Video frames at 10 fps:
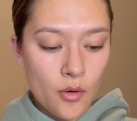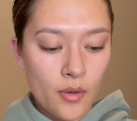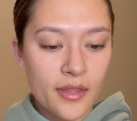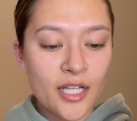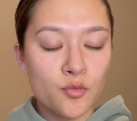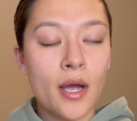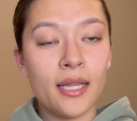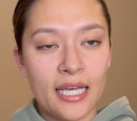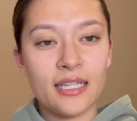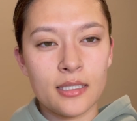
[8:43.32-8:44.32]
that's why I
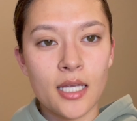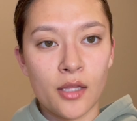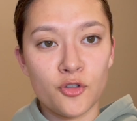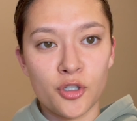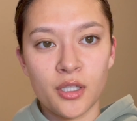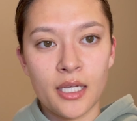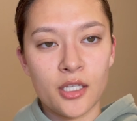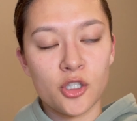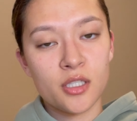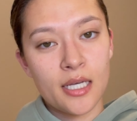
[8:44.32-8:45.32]
like the style of journaling, is
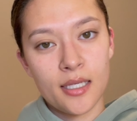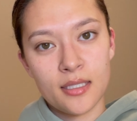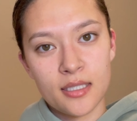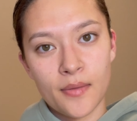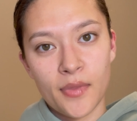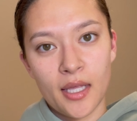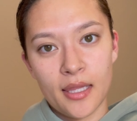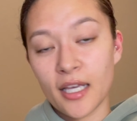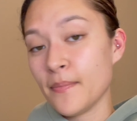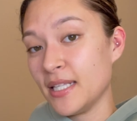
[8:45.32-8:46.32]
just because it's something
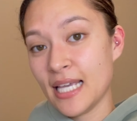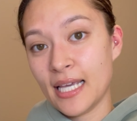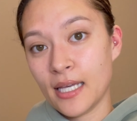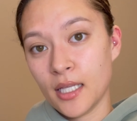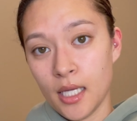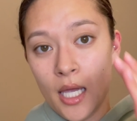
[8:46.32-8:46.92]
that can be taken